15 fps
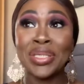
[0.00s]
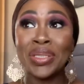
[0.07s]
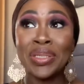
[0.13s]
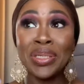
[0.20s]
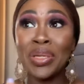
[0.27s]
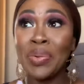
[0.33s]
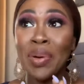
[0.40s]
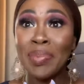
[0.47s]

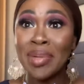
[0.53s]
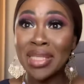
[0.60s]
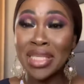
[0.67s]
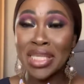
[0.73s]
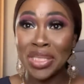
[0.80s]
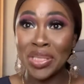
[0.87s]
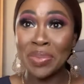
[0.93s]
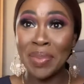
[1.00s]
You know, when my
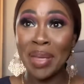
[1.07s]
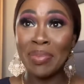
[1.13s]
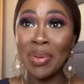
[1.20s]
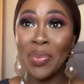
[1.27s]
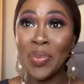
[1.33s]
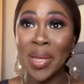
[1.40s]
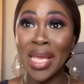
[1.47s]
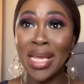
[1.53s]
sister used to make me
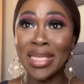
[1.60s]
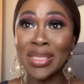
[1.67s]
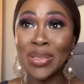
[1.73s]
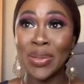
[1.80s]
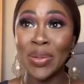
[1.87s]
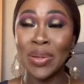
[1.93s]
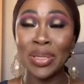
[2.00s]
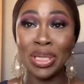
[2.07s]
wigs,
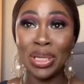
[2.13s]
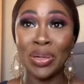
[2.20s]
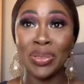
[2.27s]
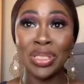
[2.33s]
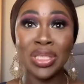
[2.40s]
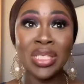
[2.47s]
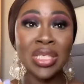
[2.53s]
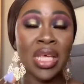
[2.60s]
or, you know,
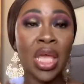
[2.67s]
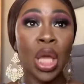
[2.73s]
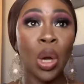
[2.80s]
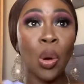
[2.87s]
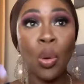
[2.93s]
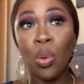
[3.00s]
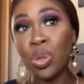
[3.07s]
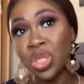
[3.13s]
she'd say,
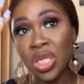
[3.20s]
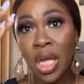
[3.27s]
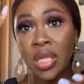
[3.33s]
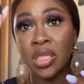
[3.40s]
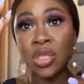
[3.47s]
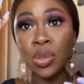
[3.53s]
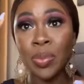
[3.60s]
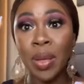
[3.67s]
oh, should I
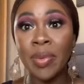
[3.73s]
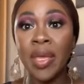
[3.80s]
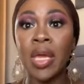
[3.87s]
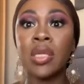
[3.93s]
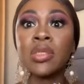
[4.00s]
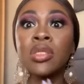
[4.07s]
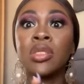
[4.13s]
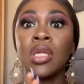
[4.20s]
do baby hair?
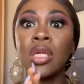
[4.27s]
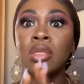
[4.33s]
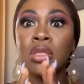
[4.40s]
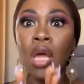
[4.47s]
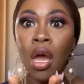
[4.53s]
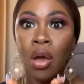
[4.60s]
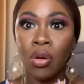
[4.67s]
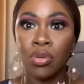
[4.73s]

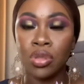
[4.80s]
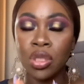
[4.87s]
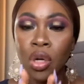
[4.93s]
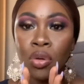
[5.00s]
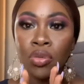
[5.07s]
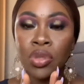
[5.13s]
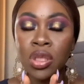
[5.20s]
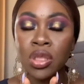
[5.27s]
No,
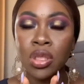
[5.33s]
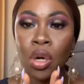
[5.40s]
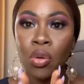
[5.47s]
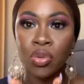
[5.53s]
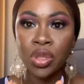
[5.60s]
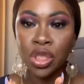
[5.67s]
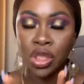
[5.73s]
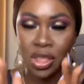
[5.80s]
don't.
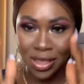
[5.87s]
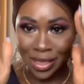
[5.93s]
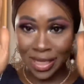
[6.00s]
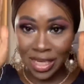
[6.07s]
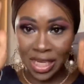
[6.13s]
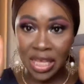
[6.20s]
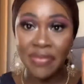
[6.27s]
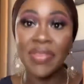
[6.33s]
Just
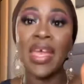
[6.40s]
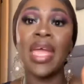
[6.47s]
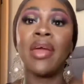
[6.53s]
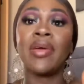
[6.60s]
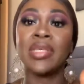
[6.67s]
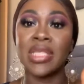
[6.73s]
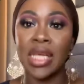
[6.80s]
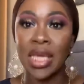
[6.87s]
leave the hair
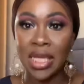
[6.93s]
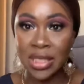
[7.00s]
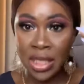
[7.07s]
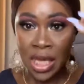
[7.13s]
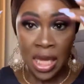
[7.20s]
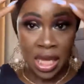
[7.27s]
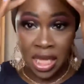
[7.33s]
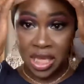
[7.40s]
as it is.
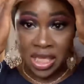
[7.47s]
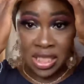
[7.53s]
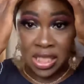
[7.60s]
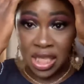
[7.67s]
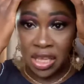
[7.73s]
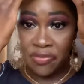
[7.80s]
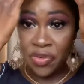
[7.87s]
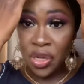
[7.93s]
You can
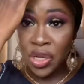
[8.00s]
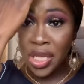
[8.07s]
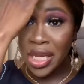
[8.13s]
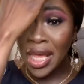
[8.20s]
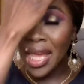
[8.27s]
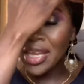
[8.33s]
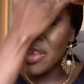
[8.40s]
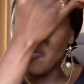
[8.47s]
see, if you look in
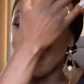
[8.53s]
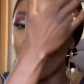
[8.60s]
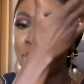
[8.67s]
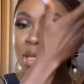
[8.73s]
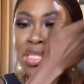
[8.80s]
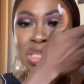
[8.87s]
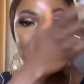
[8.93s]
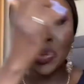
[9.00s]
any of my
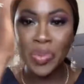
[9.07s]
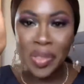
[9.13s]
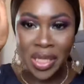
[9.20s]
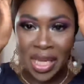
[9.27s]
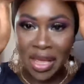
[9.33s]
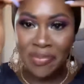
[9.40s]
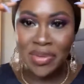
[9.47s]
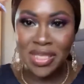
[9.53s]
pictures, you will
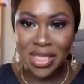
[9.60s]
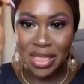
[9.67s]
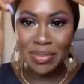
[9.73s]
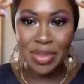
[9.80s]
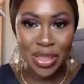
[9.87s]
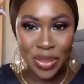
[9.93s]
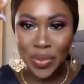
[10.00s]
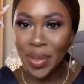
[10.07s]
never see
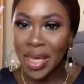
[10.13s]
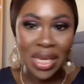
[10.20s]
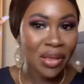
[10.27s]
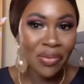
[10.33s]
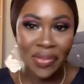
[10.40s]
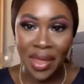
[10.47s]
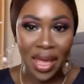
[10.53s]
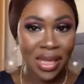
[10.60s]
me do any
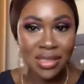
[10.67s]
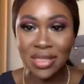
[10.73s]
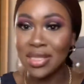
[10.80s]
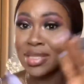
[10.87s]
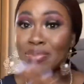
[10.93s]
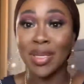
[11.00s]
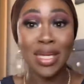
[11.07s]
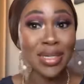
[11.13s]
of that,
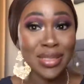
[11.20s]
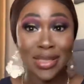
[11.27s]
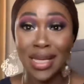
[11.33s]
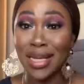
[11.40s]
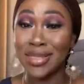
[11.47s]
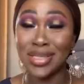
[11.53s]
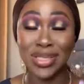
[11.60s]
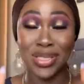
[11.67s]
just because
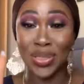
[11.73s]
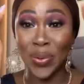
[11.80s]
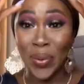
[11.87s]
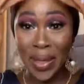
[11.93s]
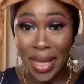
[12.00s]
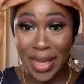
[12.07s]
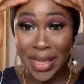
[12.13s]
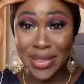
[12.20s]
I just
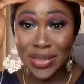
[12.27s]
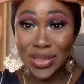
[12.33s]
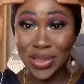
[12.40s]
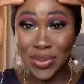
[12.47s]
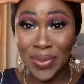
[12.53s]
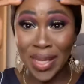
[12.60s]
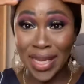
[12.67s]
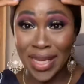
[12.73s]
don't like it. I just
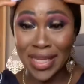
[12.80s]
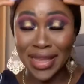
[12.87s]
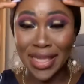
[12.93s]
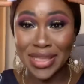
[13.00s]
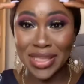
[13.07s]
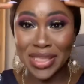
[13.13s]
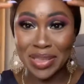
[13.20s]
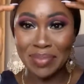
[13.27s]
don't like anything
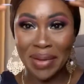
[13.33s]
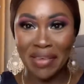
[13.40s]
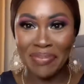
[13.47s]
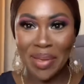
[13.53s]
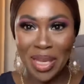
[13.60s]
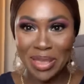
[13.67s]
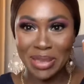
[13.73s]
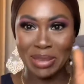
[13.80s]
touching my
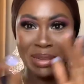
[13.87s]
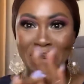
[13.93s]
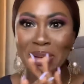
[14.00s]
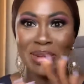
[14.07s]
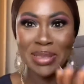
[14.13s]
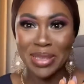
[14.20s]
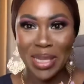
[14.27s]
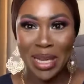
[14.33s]
face. I
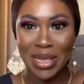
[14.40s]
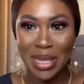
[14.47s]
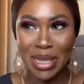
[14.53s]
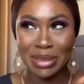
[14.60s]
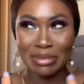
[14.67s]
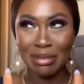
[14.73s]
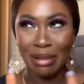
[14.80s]
can't stand it.